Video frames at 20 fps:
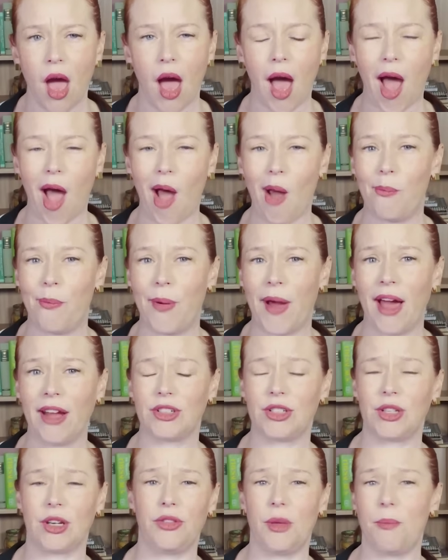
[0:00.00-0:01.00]
uh,
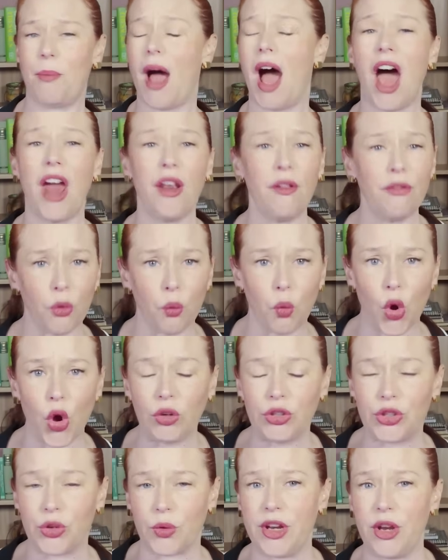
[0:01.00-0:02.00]
but the part of the
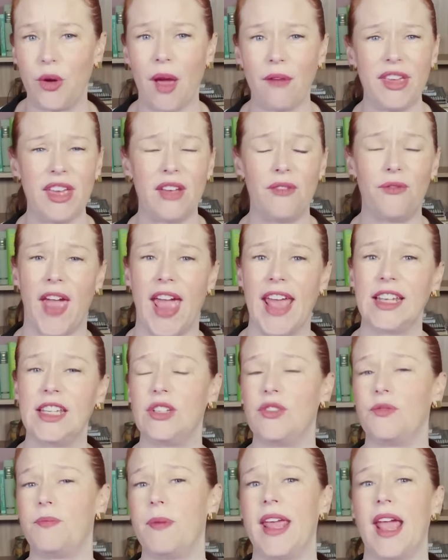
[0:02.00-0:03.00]
world you're in, you have the advantage
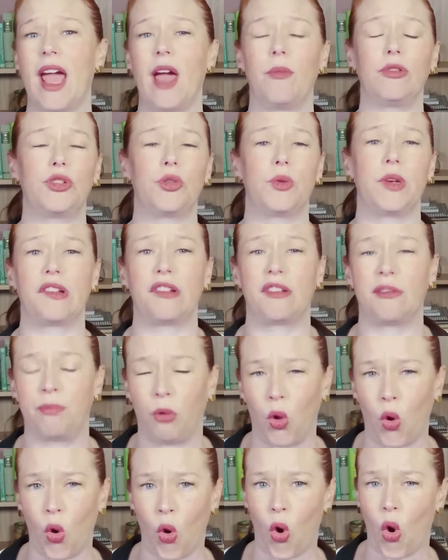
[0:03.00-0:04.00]
of being able to
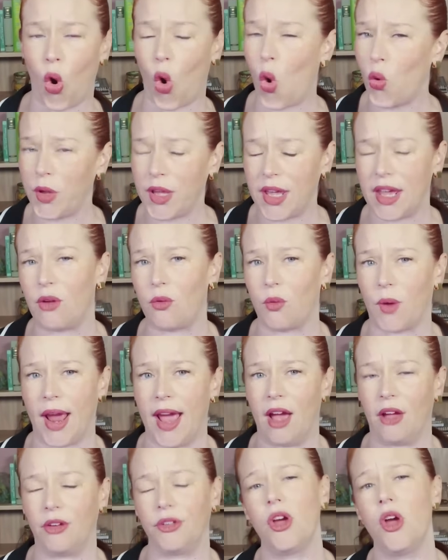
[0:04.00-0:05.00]
explore all year
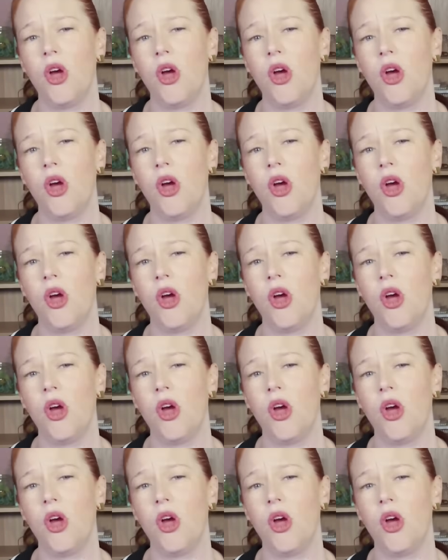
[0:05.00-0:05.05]
round.